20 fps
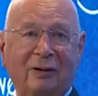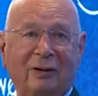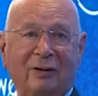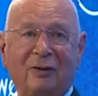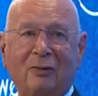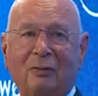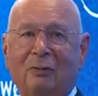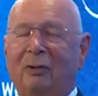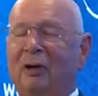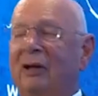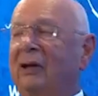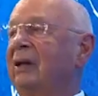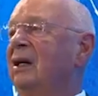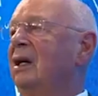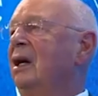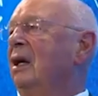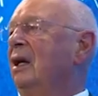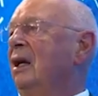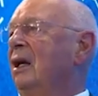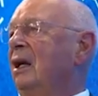and so
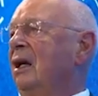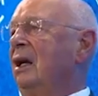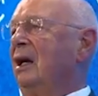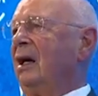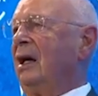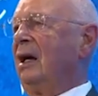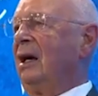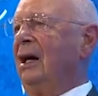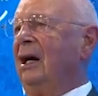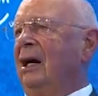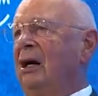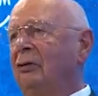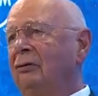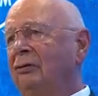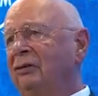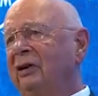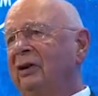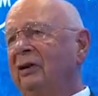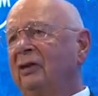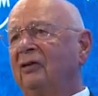on.
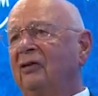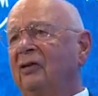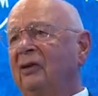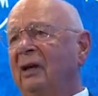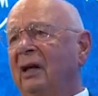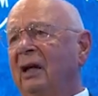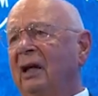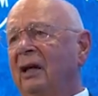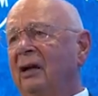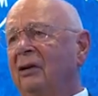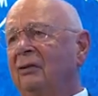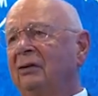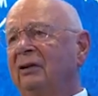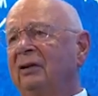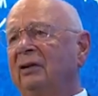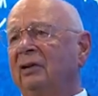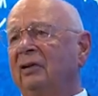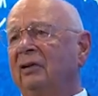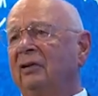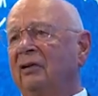How did, how
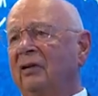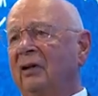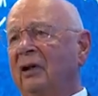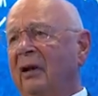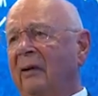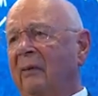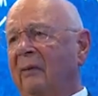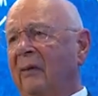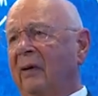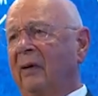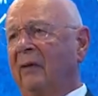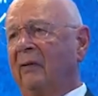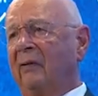did uh, uh,